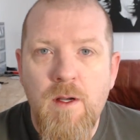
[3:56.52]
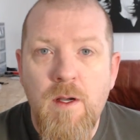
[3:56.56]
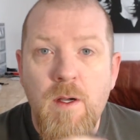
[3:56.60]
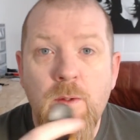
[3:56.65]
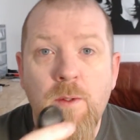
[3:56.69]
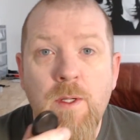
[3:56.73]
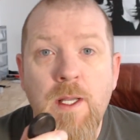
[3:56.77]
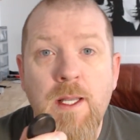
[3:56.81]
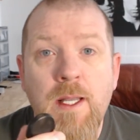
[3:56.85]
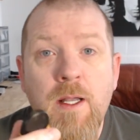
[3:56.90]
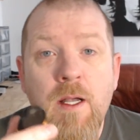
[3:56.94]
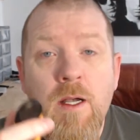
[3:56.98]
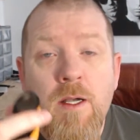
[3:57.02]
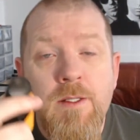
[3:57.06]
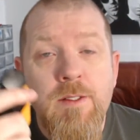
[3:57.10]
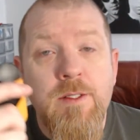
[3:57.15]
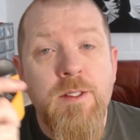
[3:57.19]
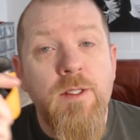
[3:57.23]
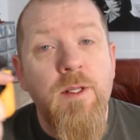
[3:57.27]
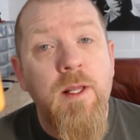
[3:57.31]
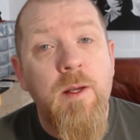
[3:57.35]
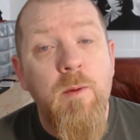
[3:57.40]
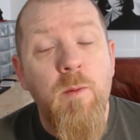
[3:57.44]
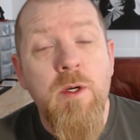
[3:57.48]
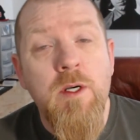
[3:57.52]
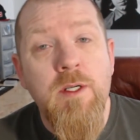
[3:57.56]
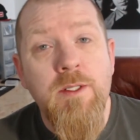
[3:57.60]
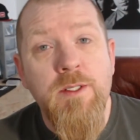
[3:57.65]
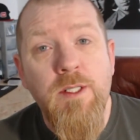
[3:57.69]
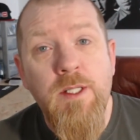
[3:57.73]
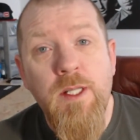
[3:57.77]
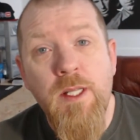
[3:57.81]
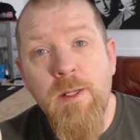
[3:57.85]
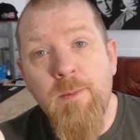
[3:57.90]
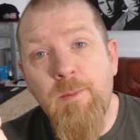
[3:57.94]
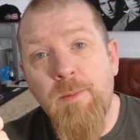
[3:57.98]
Okay guys, so that
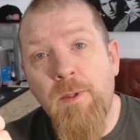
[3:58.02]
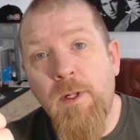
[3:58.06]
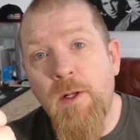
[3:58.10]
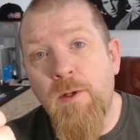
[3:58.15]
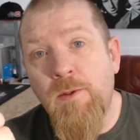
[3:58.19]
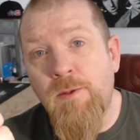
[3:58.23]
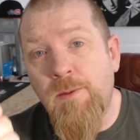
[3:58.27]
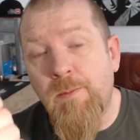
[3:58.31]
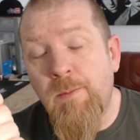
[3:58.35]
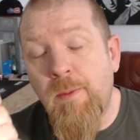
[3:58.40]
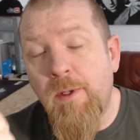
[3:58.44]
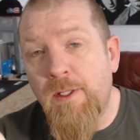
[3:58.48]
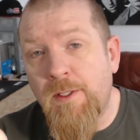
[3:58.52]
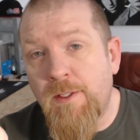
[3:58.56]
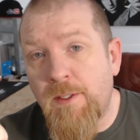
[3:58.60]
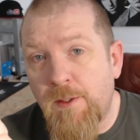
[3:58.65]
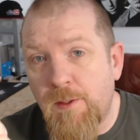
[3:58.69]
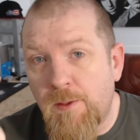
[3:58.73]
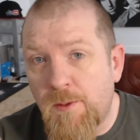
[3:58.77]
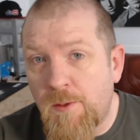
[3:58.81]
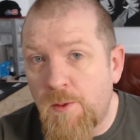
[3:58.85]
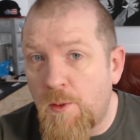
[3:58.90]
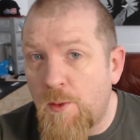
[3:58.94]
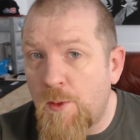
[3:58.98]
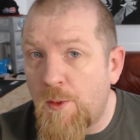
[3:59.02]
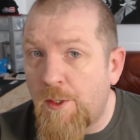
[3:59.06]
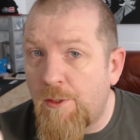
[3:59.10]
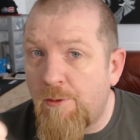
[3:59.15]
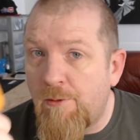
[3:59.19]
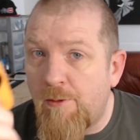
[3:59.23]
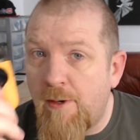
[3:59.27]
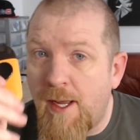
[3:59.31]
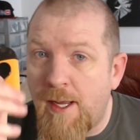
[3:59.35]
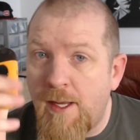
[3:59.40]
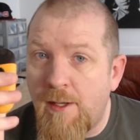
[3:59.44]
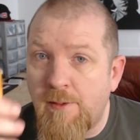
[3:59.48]
was the up close and personal tour
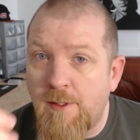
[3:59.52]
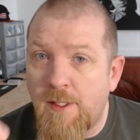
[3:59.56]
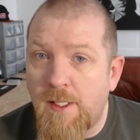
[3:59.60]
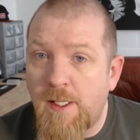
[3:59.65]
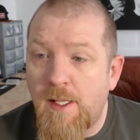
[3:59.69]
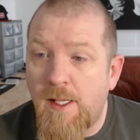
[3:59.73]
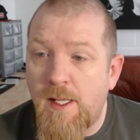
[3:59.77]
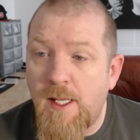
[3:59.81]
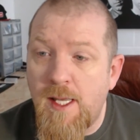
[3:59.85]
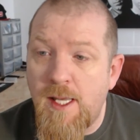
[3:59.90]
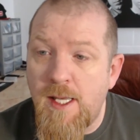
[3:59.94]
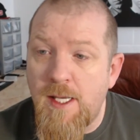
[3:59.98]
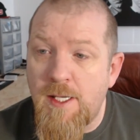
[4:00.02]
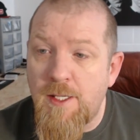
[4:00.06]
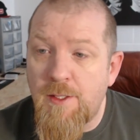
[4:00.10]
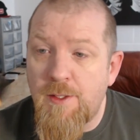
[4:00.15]
around the